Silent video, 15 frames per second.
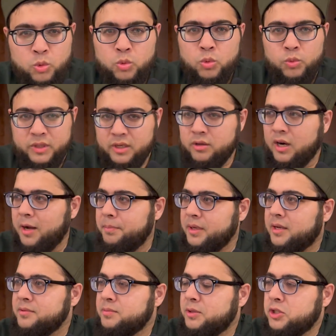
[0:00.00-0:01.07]
When the crop
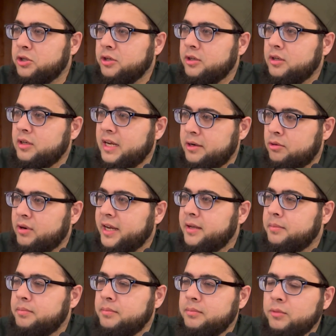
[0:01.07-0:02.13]
becomes mature and
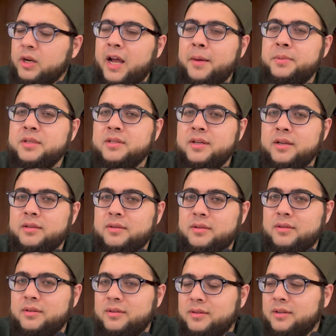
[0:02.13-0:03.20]
ripe, what happens next?
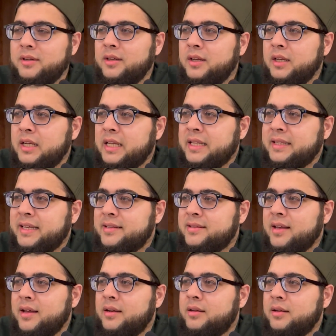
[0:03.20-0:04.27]
They
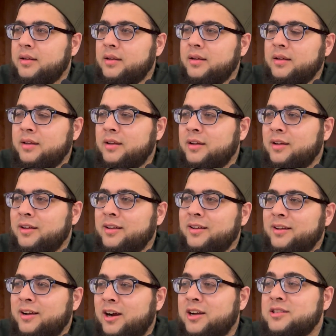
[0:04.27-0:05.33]
said,
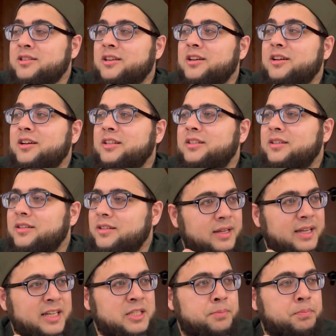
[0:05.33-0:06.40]
hasad,
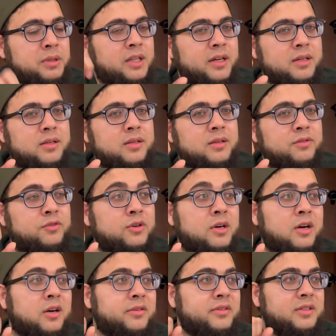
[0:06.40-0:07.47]
it's plucked for
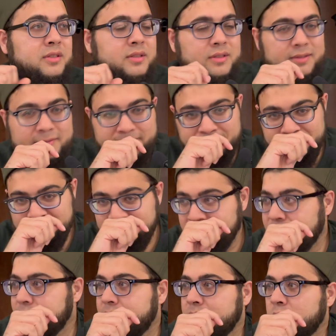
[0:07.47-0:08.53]
harvest.
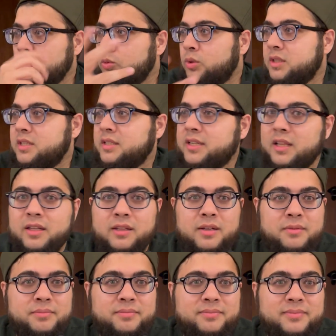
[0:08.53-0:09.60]
What is he telling
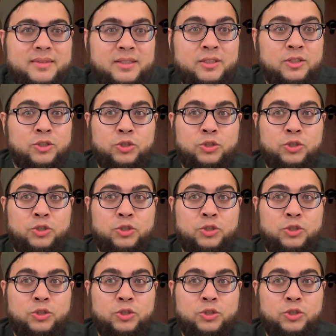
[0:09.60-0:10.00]
them?